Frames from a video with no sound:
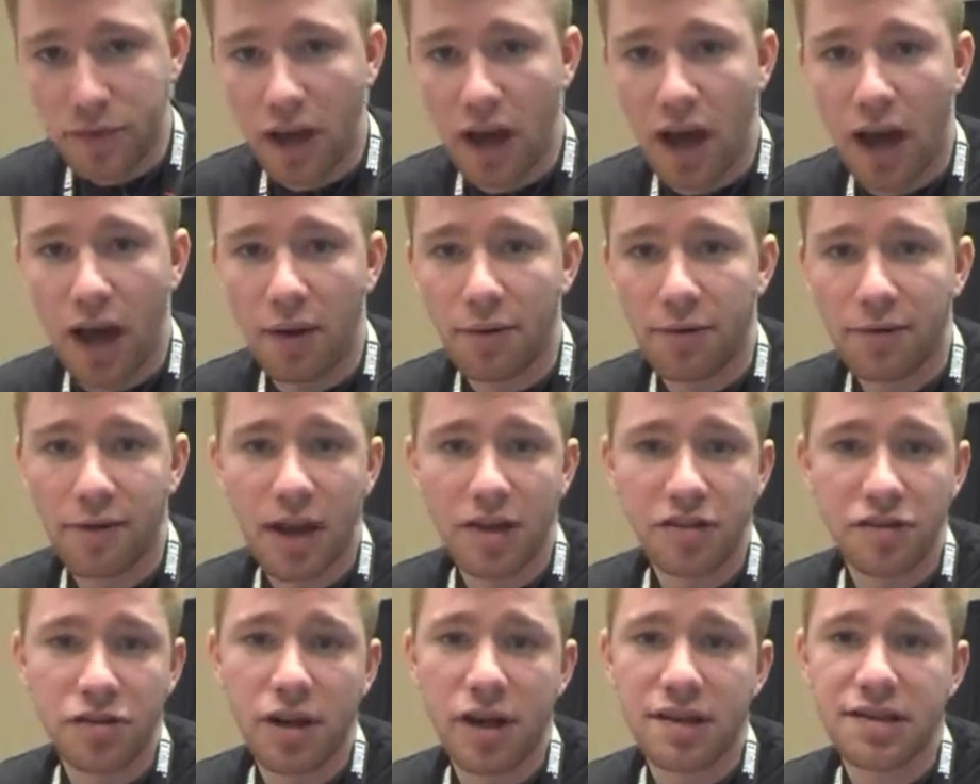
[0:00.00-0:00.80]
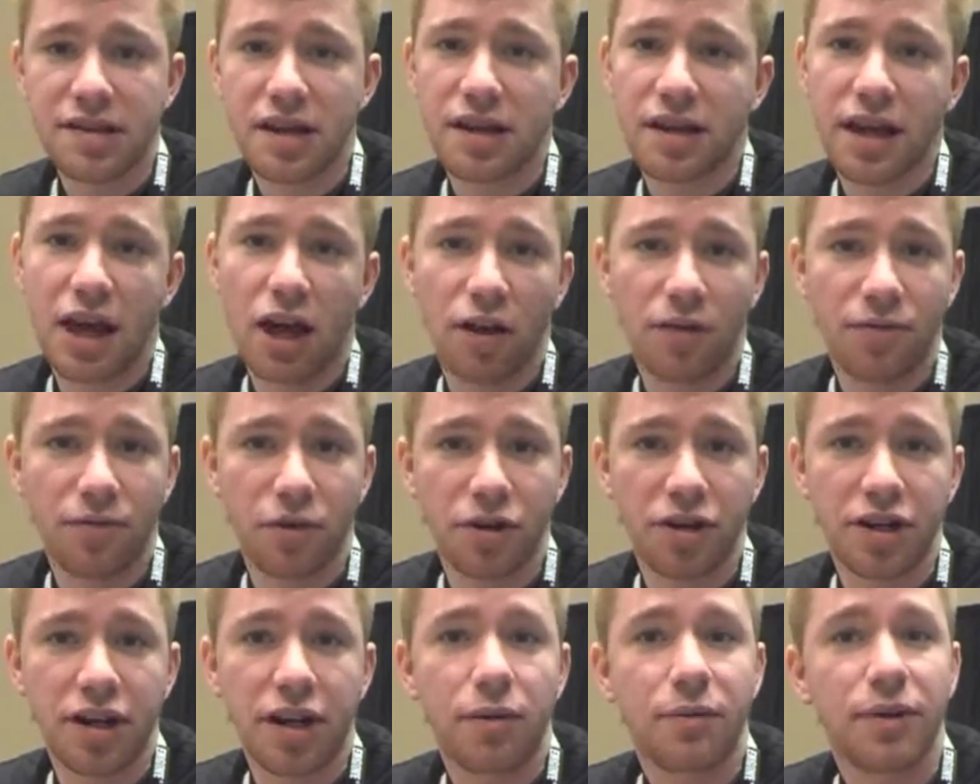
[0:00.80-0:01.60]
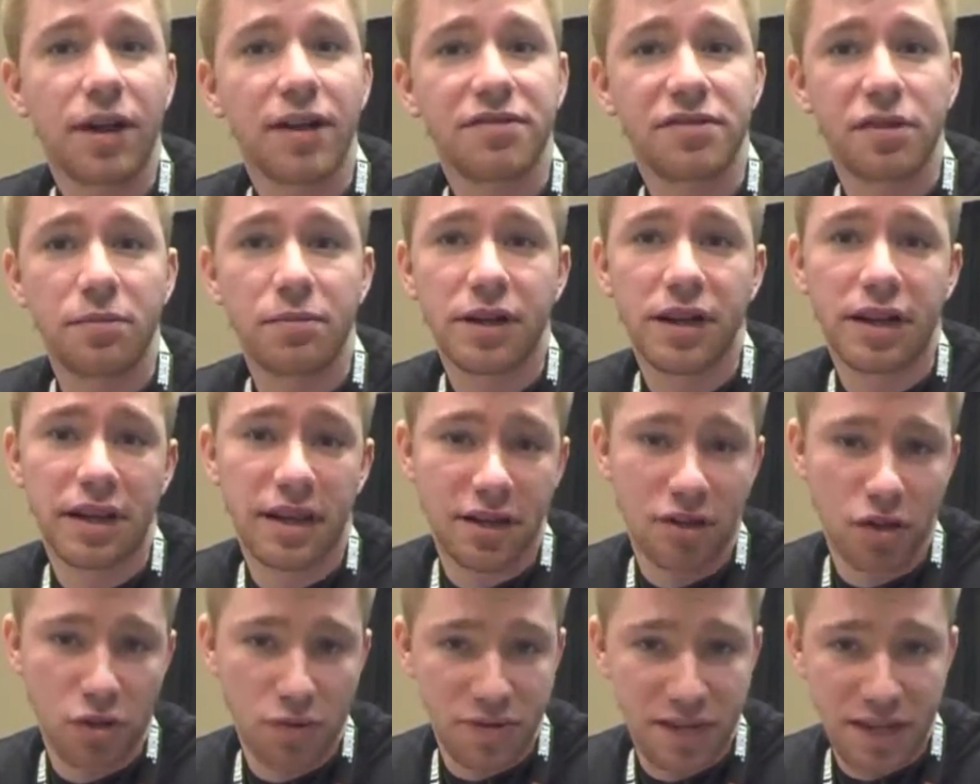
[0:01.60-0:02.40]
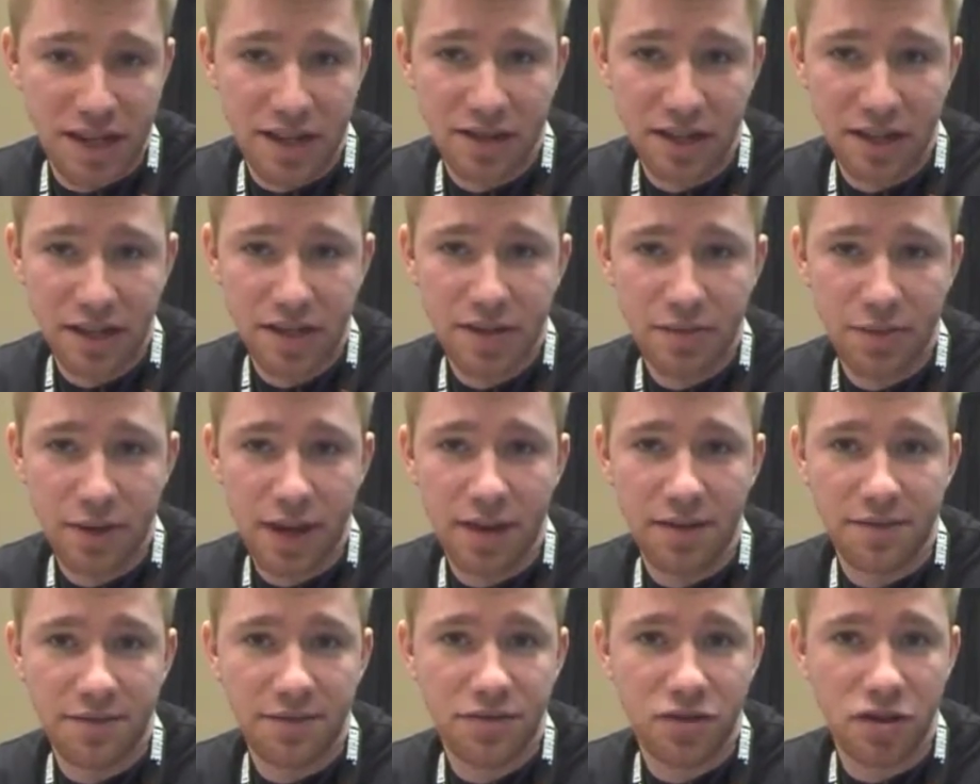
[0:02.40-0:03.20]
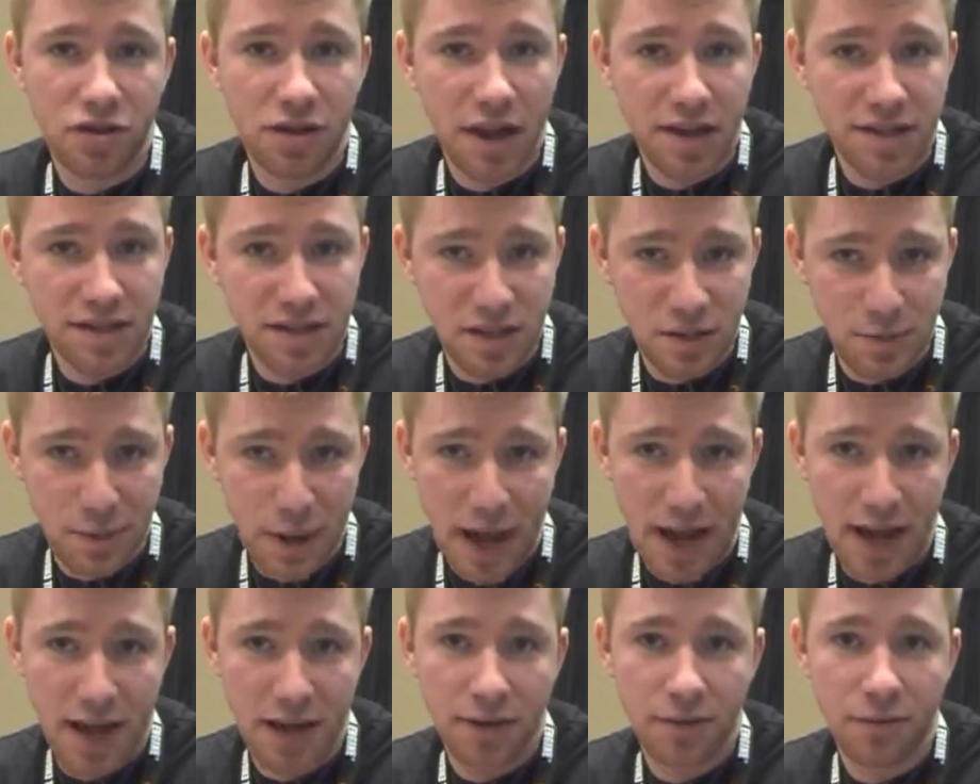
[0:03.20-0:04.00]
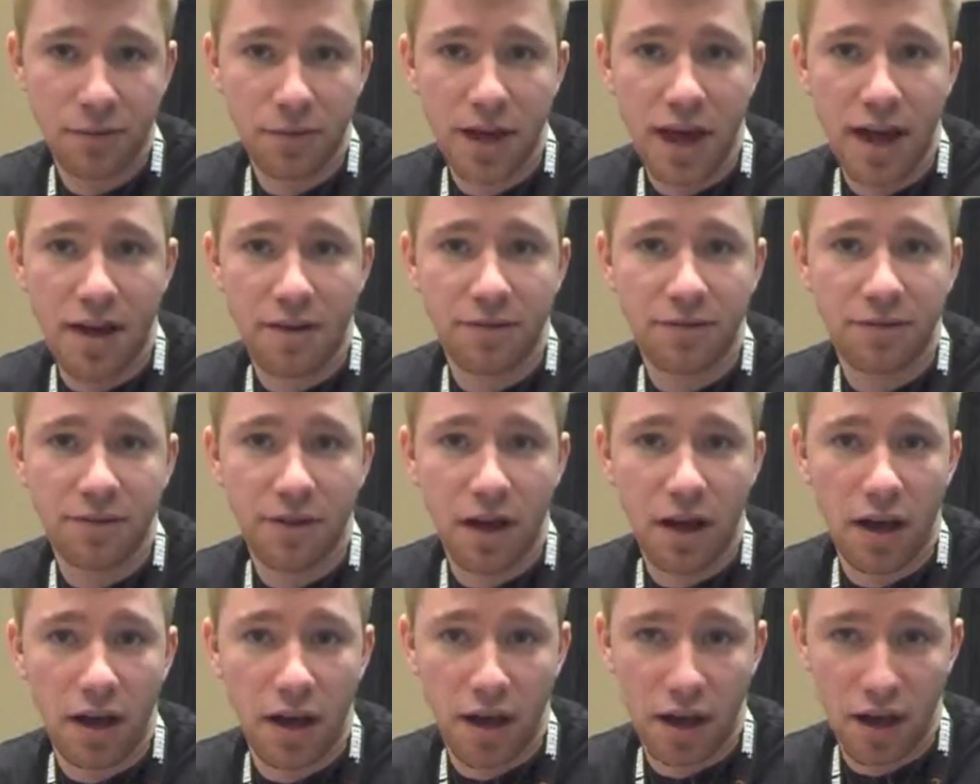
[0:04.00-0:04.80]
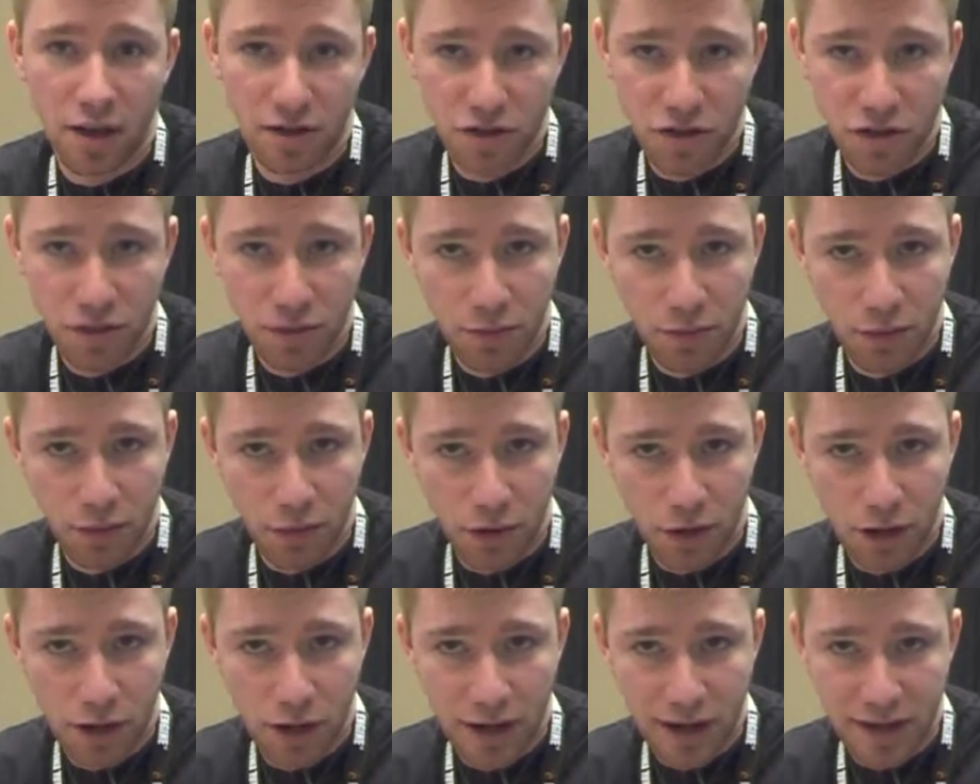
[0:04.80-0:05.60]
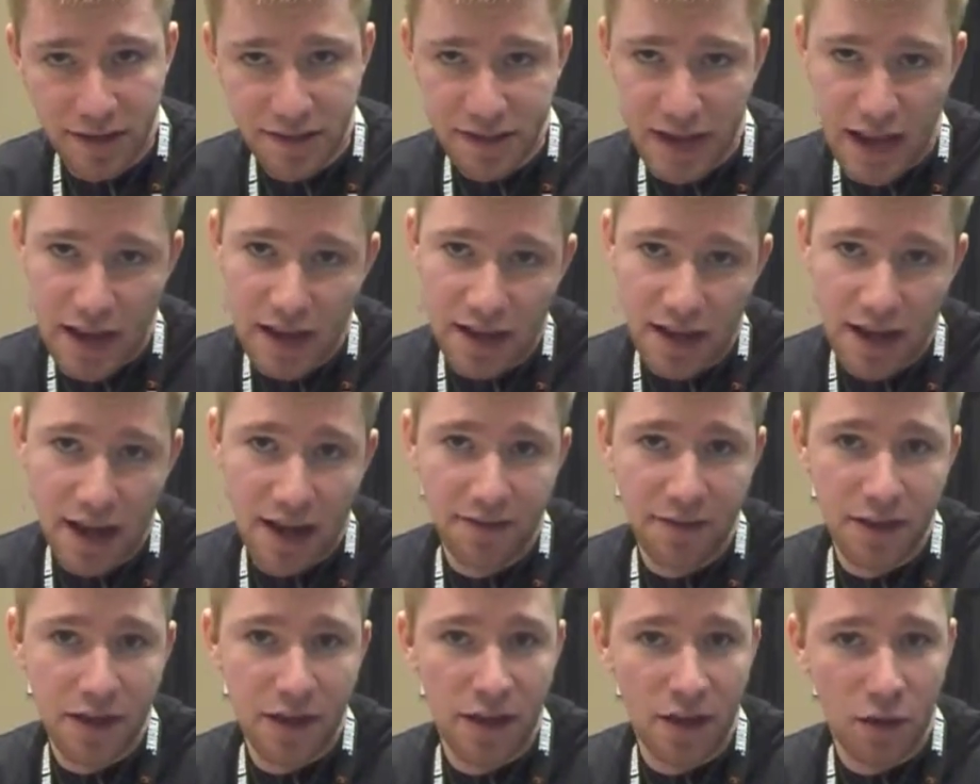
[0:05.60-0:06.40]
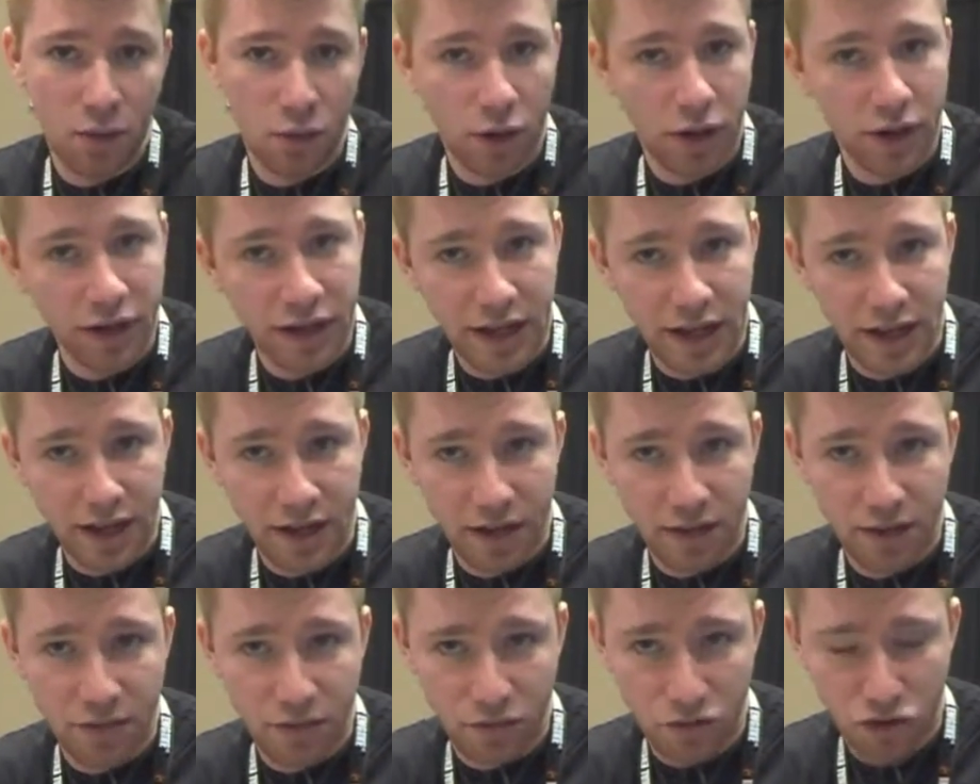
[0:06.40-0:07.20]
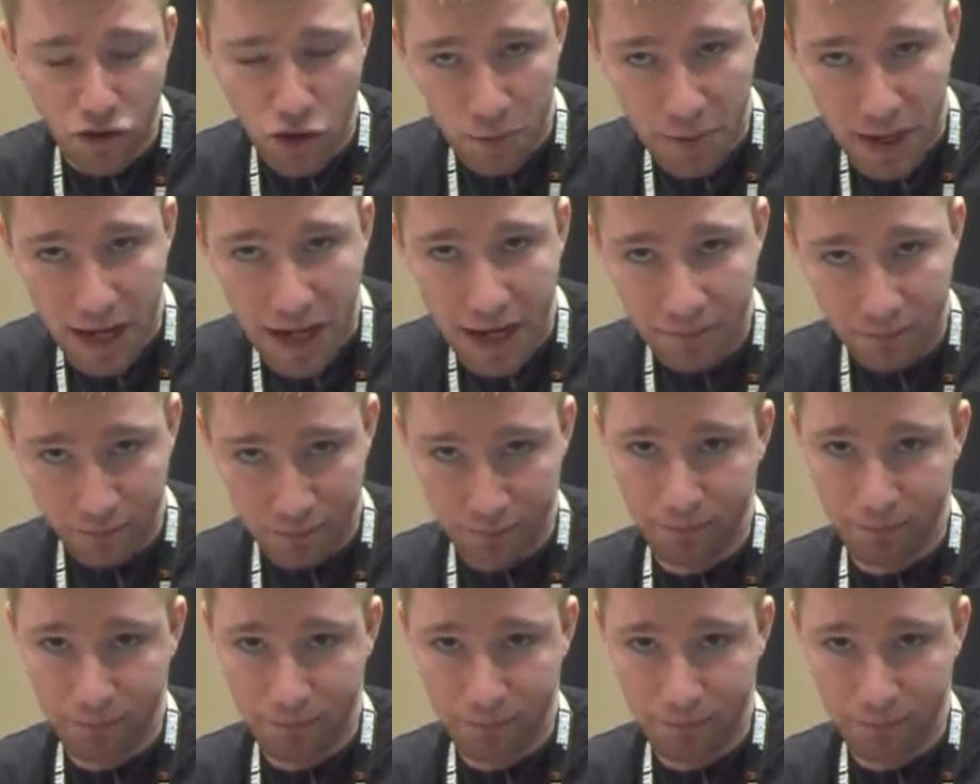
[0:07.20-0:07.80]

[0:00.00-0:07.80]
We've got 2 guys out of California. We have somebody in New Zealand. We have 2 guys in Spain. We have 2 more in Scandinavia and 1 in Germany.